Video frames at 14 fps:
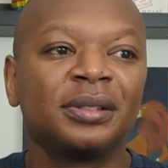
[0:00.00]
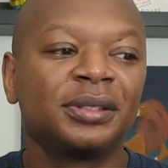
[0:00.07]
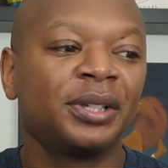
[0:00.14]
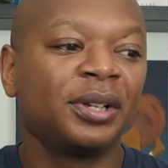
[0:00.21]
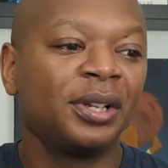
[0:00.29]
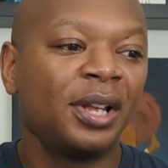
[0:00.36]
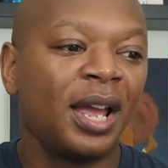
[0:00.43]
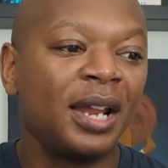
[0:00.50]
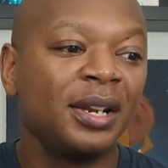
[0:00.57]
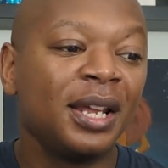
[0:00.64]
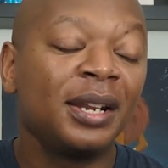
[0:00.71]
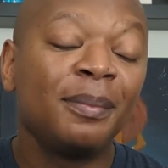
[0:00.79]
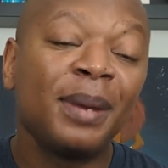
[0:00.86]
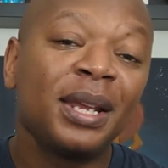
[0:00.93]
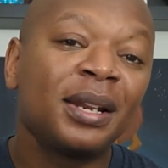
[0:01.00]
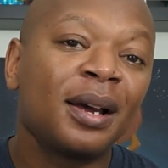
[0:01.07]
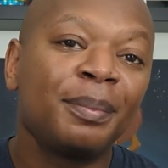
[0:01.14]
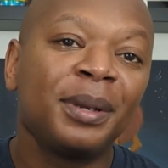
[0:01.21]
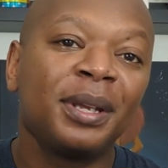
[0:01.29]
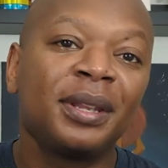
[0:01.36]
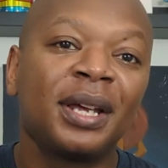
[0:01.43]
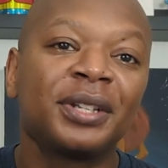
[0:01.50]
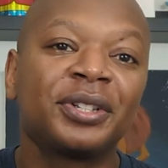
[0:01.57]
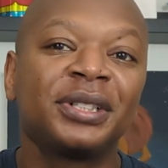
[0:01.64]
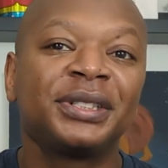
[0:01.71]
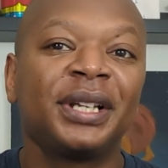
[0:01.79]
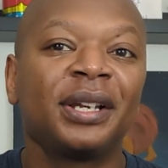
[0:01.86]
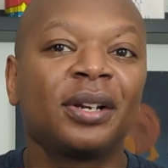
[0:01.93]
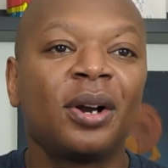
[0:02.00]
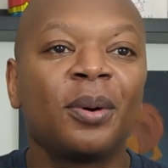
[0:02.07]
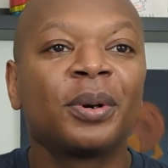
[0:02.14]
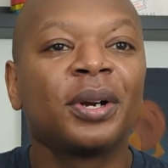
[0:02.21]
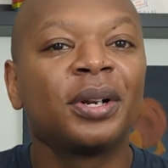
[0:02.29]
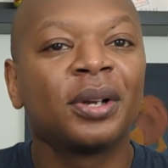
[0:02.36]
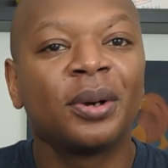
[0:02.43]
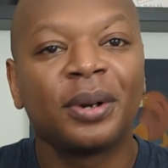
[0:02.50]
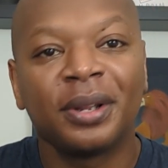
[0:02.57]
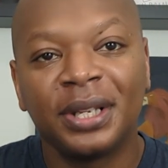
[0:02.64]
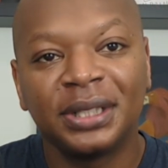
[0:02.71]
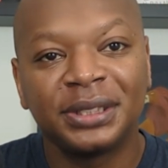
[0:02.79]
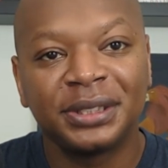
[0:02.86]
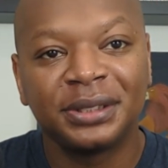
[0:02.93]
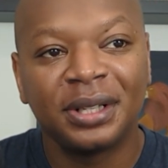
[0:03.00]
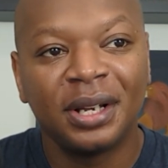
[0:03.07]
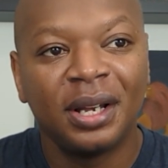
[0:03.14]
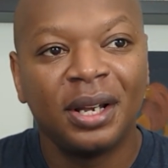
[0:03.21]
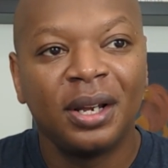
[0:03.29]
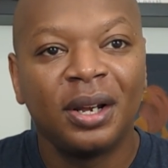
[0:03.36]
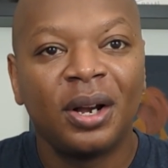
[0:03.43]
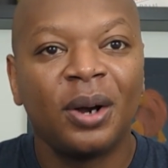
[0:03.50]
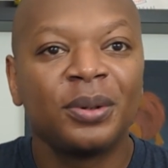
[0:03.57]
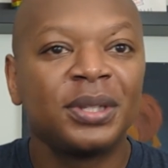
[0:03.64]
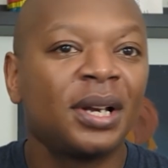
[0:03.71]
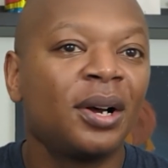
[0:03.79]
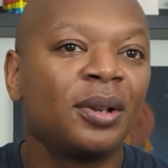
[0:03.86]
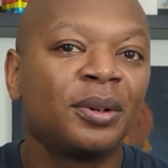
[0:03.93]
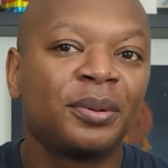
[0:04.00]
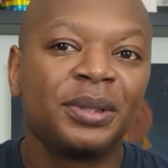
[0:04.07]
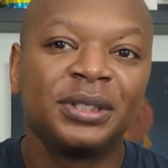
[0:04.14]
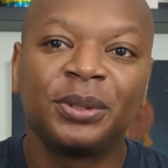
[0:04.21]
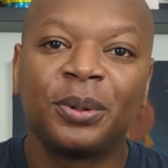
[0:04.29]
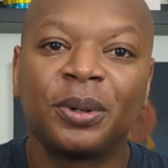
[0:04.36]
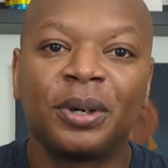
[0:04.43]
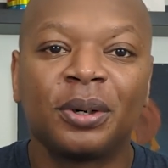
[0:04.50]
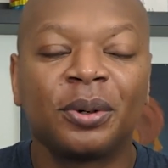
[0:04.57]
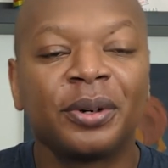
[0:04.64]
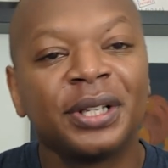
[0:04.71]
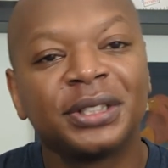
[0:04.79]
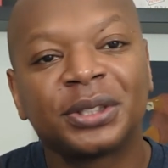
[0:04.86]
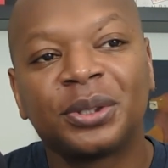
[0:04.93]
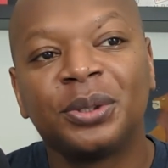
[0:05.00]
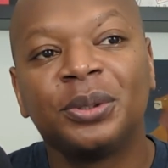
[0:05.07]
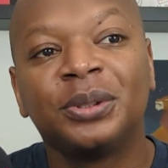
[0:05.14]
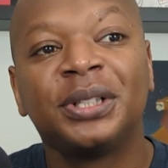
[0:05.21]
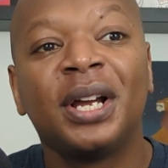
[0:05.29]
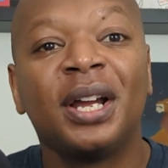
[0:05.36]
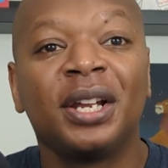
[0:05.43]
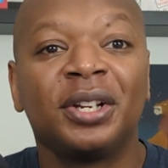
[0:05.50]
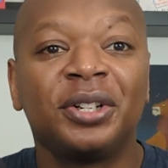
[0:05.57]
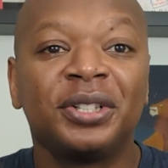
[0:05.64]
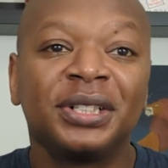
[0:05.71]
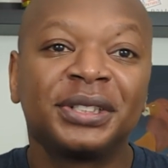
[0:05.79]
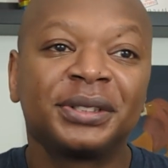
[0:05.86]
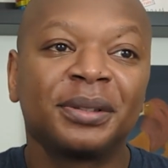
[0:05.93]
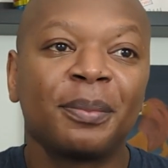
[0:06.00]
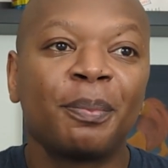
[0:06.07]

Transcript: So, and it may not be that you're saying, oh, we're going to go to this hotel or resort or this cruise. You're just